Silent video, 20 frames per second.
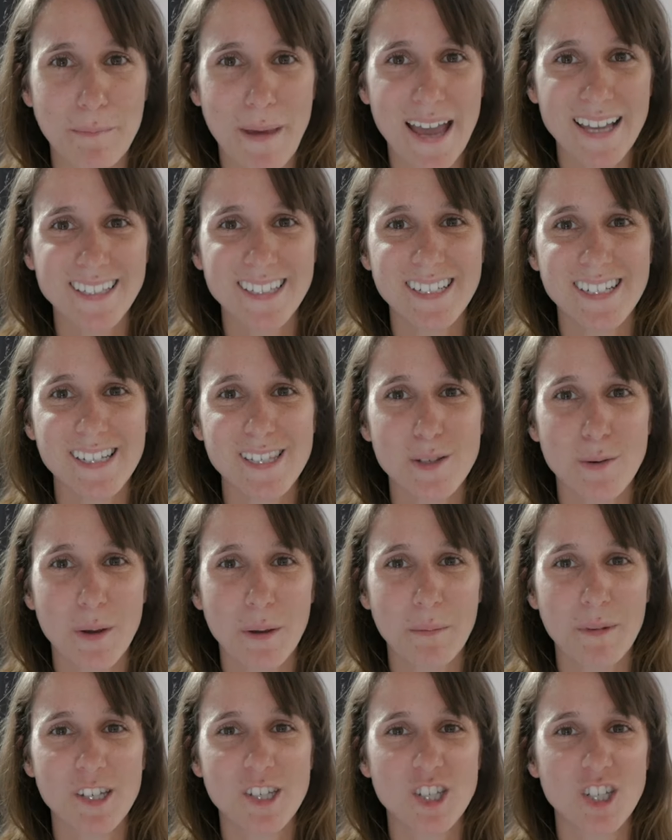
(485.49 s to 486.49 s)
back to the
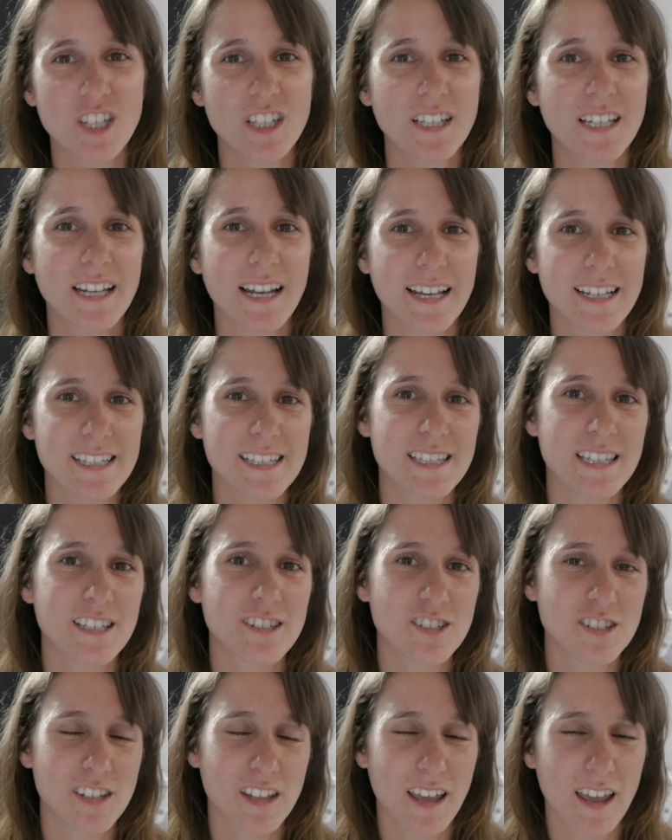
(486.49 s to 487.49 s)
sewing machine and I
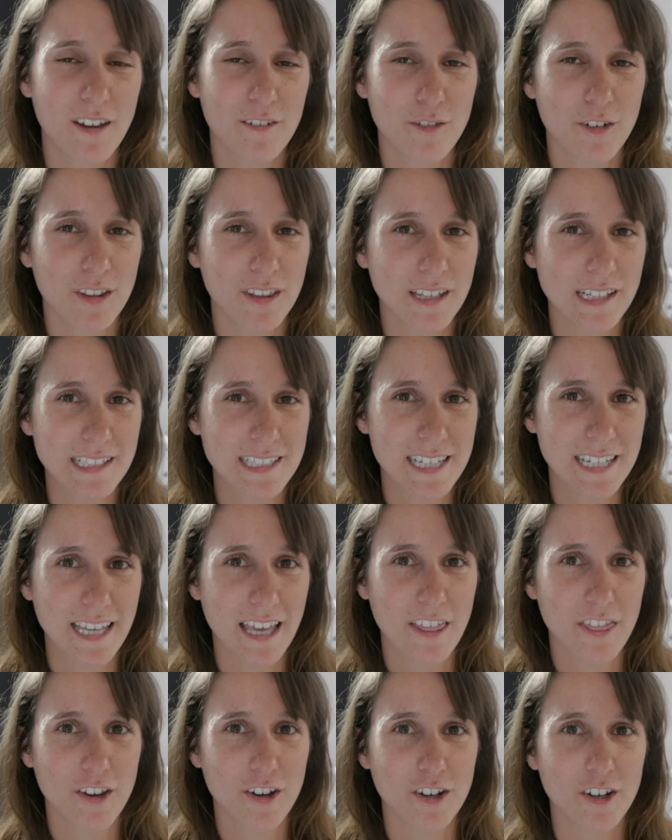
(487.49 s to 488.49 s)
stitched everything
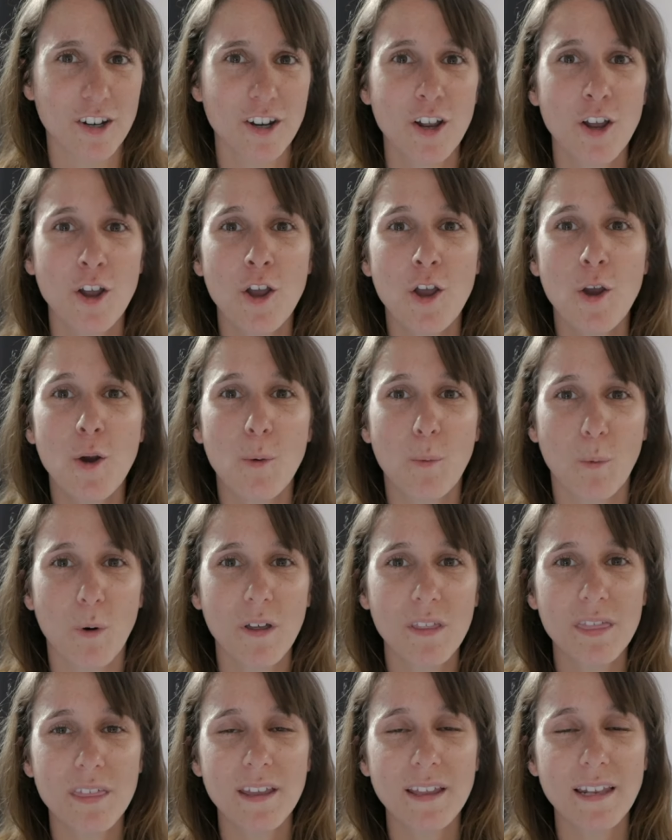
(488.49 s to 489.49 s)
together.
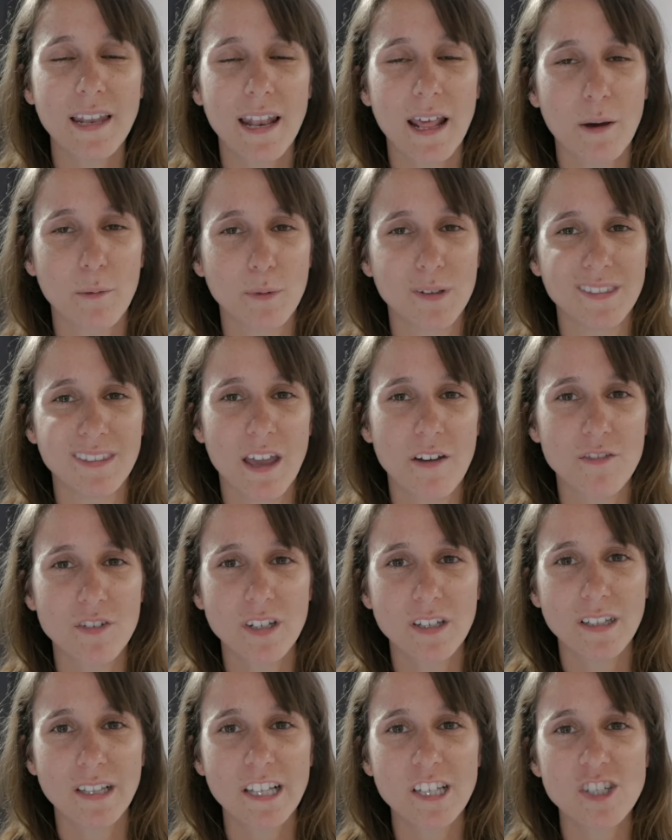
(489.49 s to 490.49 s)
One thing that I would
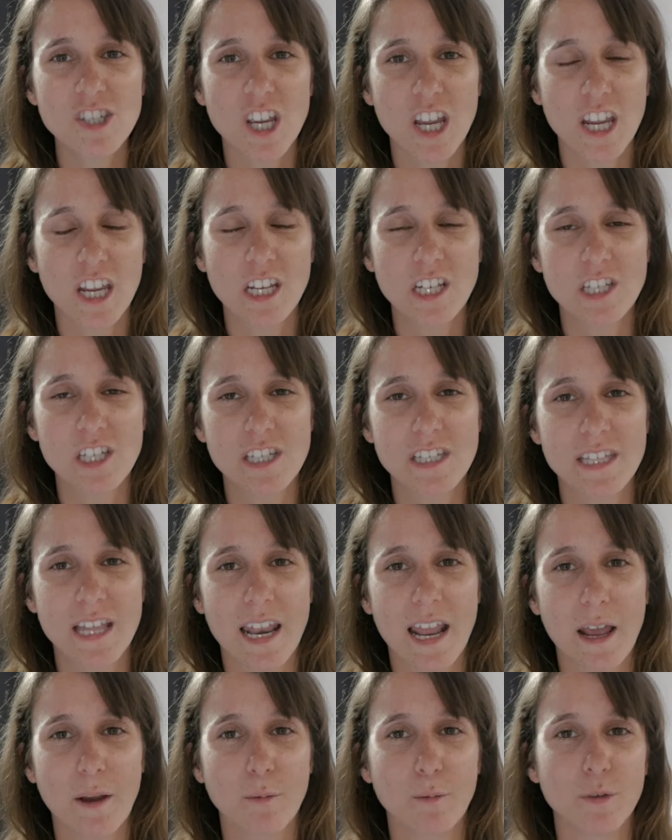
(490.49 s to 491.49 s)
definitely change is that
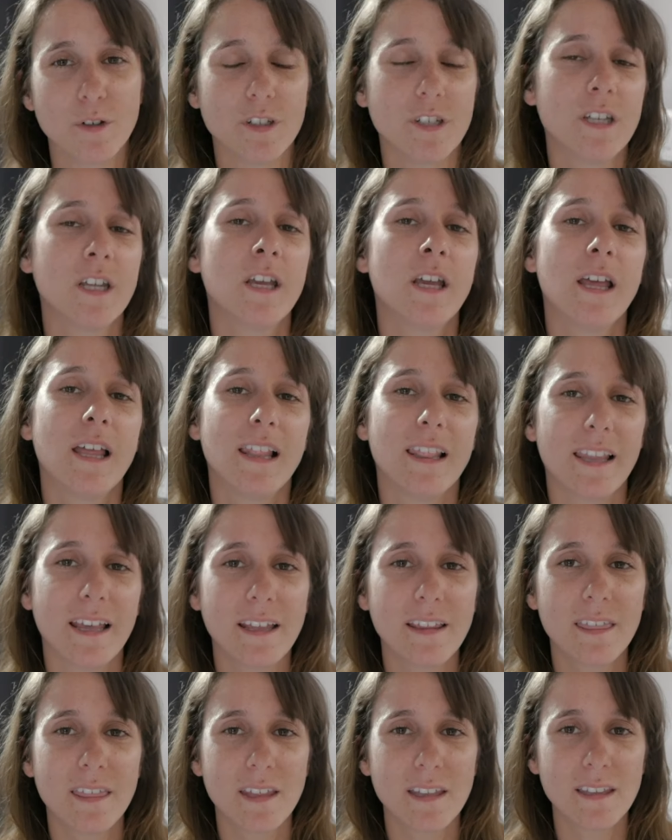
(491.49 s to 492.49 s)
I would
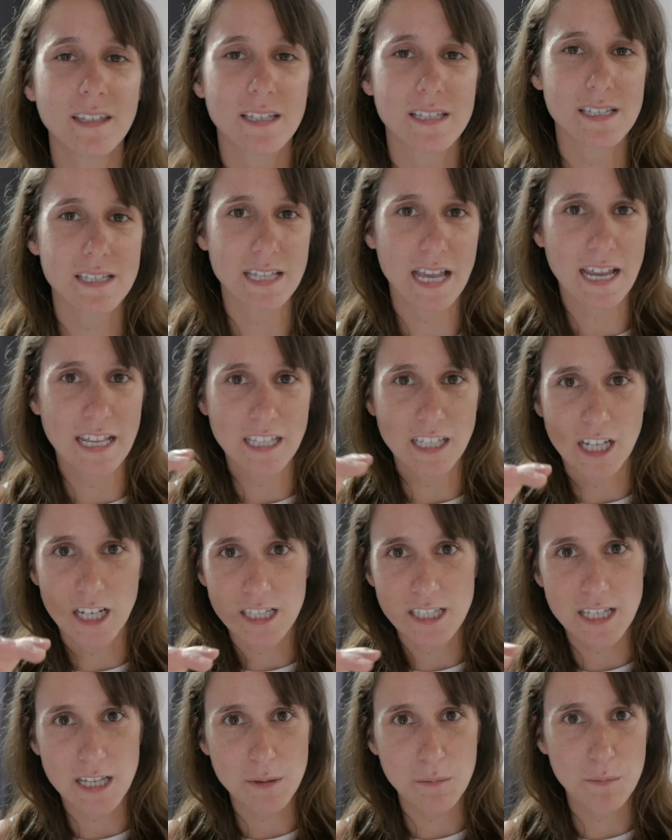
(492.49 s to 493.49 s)
lengthen the side
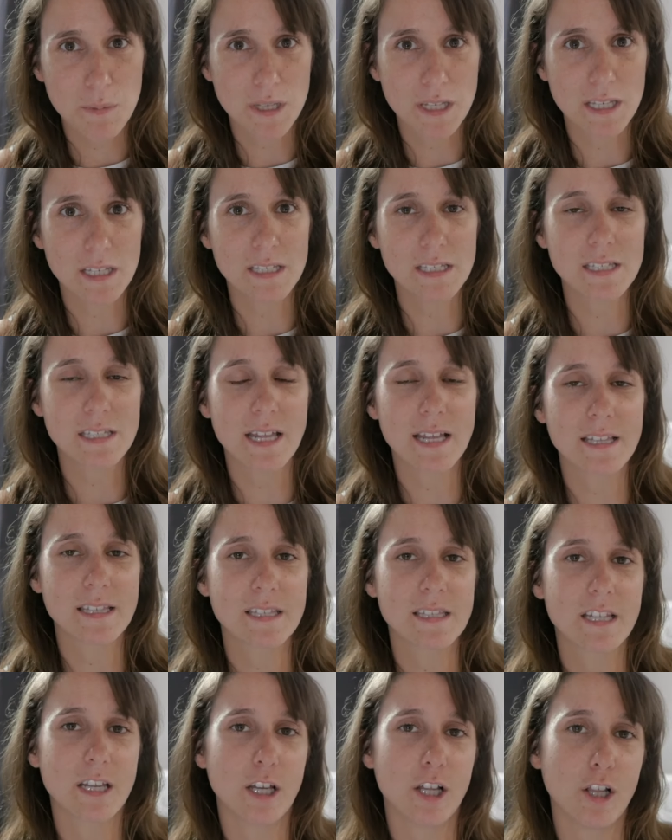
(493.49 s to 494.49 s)
gusset piece, that's
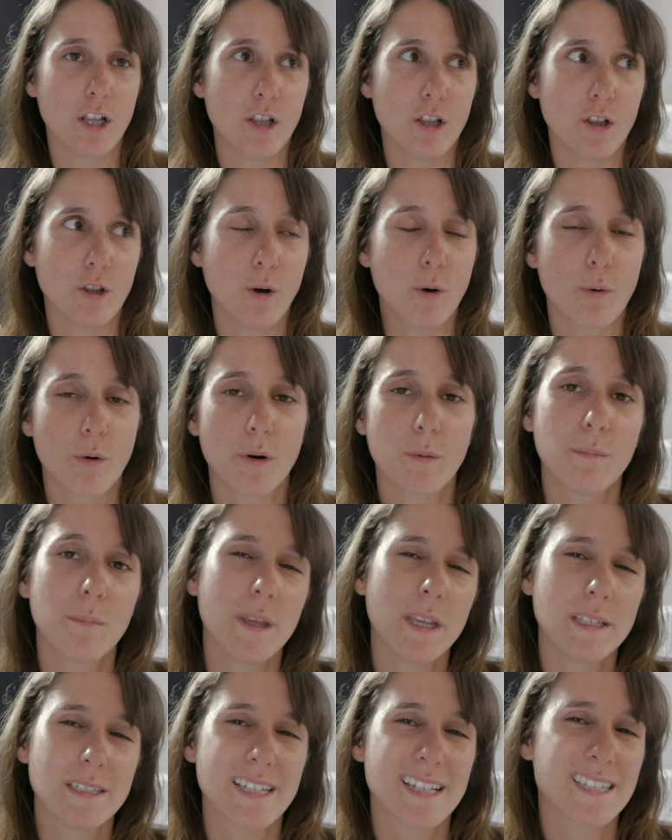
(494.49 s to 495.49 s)
the lower
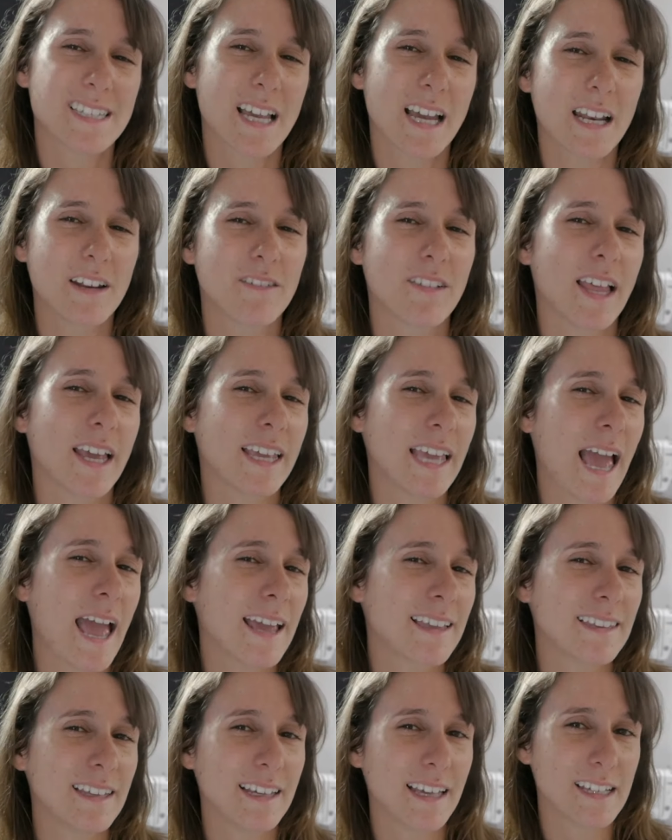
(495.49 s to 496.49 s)
piece that's kind of like
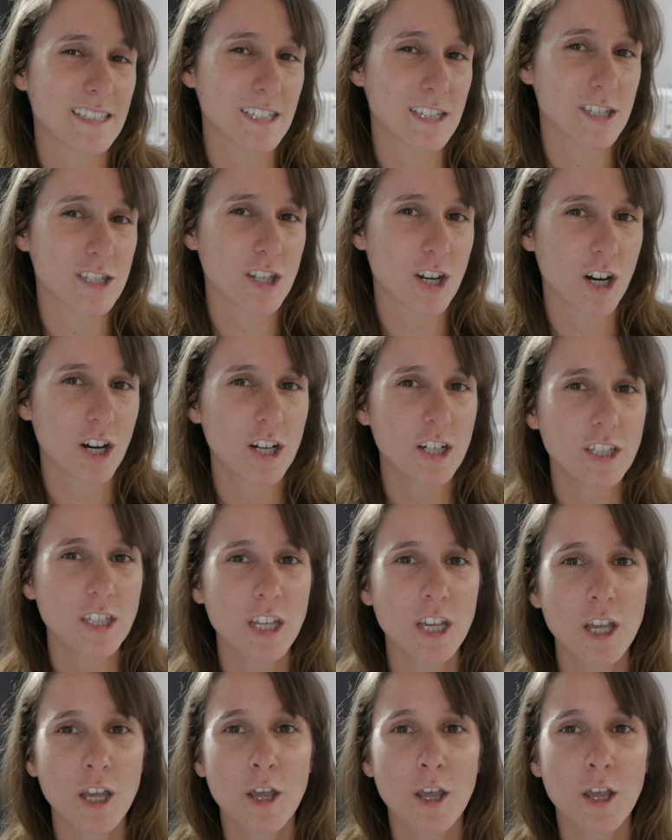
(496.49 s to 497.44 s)
acting as a skirt,